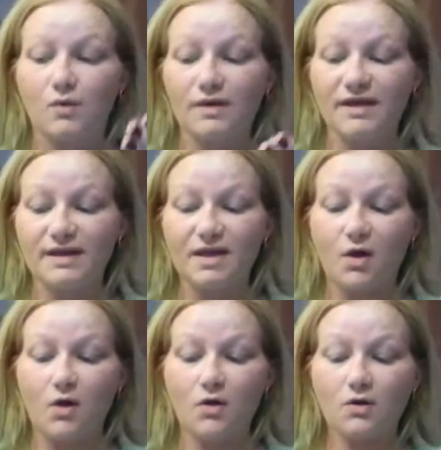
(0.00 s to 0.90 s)
we
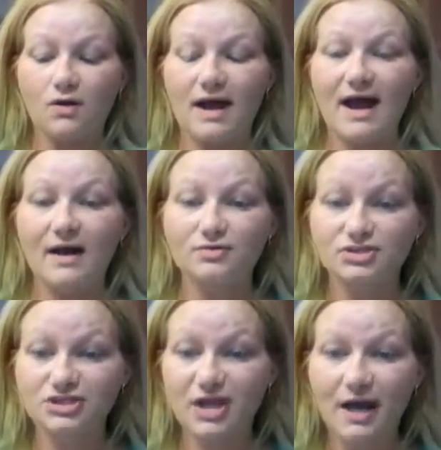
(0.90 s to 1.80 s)
are house
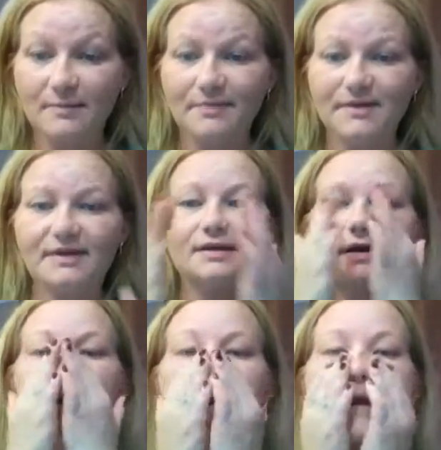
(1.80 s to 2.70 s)
shopping